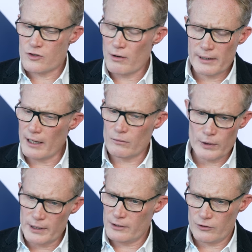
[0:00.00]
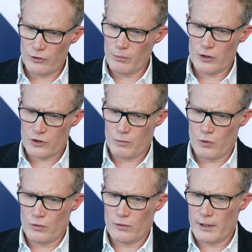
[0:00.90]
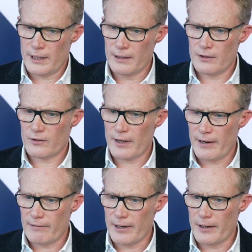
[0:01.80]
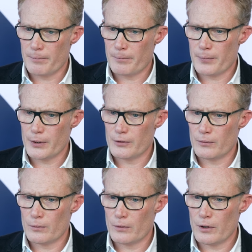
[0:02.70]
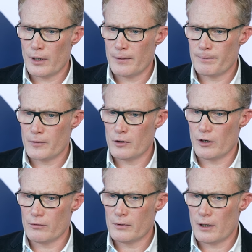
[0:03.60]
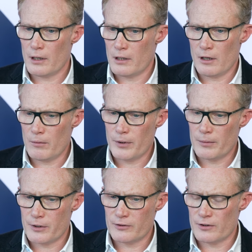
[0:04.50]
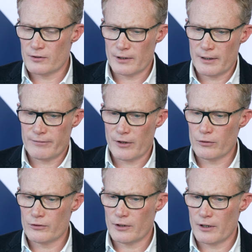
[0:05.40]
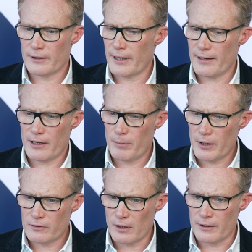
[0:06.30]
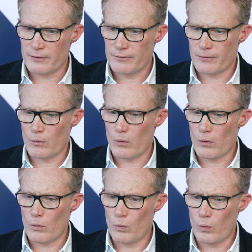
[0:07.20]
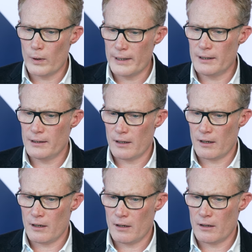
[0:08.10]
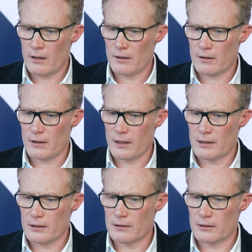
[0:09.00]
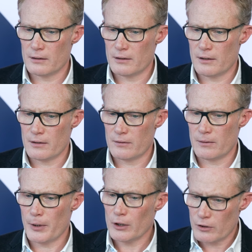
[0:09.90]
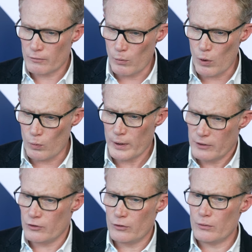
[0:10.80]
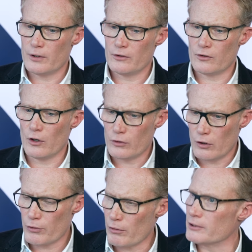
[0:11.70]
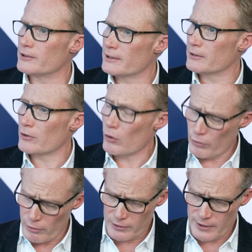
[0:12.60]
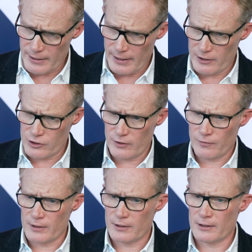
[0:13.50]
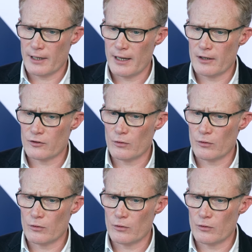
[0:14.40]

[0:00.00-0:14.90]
So again, we need to do much more in this area. But, you know, our purpose is to give those in our care their best life. We are, the bulk of what we do is local authority, yep. And NHS-funded care. So